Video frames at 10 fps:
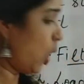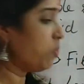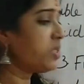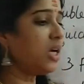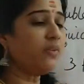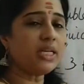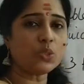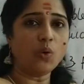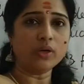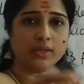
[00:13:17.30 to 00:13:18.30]
we observe
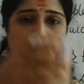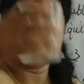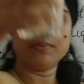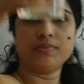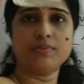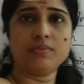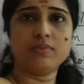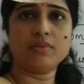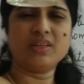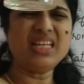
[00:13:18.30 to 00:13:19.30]
this water,
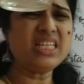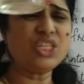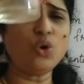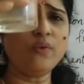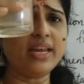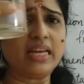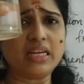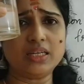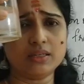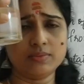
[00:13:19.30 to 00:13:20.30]
this is not very
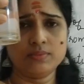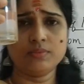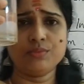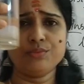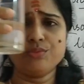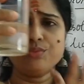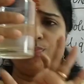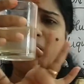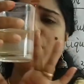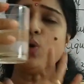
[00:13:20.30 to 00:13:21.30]
clear.
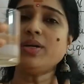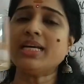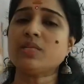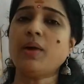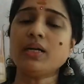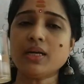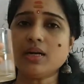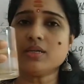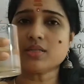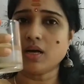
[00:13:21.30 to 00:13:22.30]
Minute dust
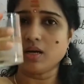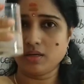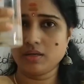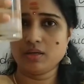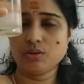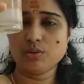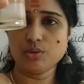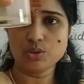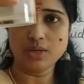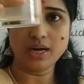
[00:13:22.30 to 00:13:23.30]
particles are,
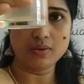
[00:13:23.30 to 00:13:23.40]
those who